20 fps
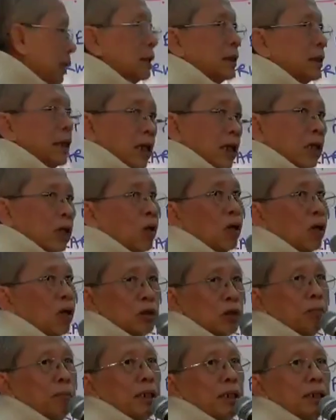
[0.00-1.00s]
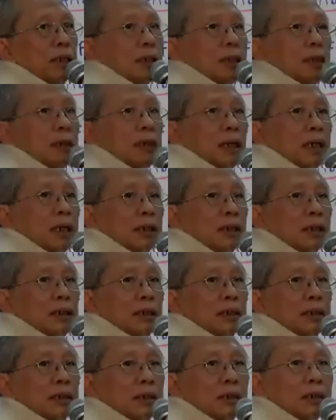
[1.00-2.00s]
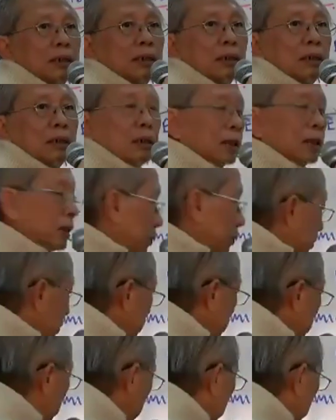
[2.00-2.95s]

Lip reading: side automatically exists. So you